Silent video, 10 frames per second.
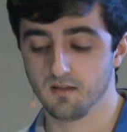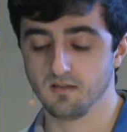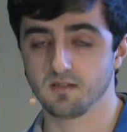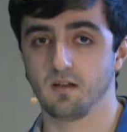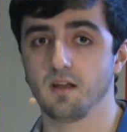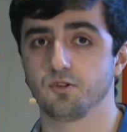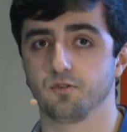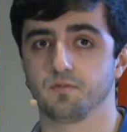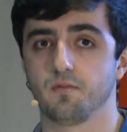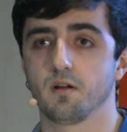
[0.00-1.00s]
These are
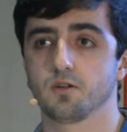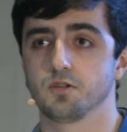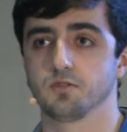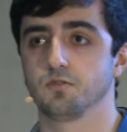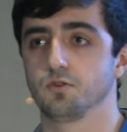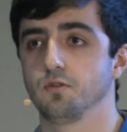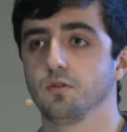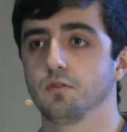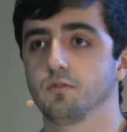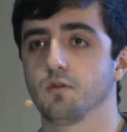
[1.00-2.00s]
dangerous functions. You should
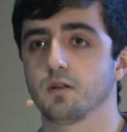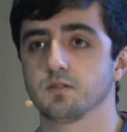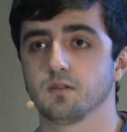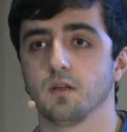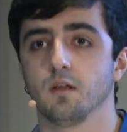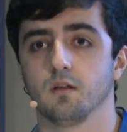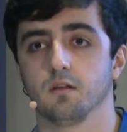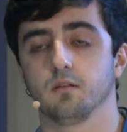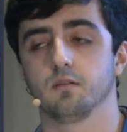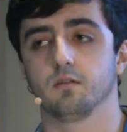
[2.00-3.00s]
not trust
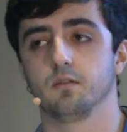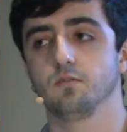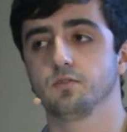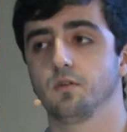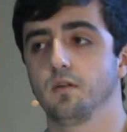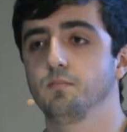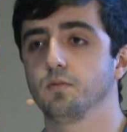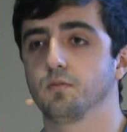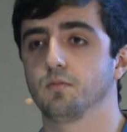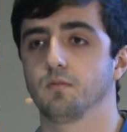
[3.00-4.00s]
user
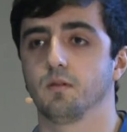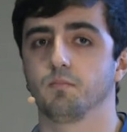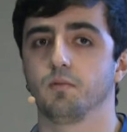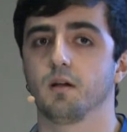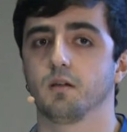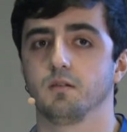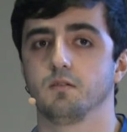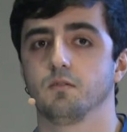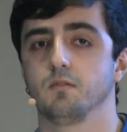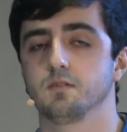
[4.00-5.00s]
input and plug it
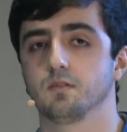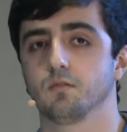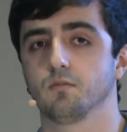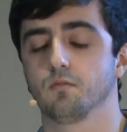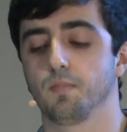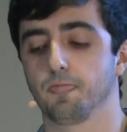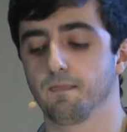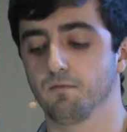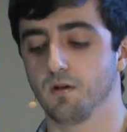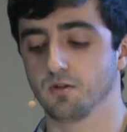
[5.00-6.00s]
into these
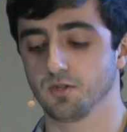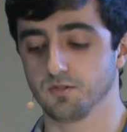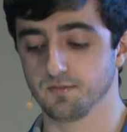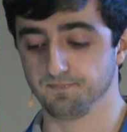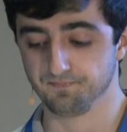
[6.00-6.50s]
functions.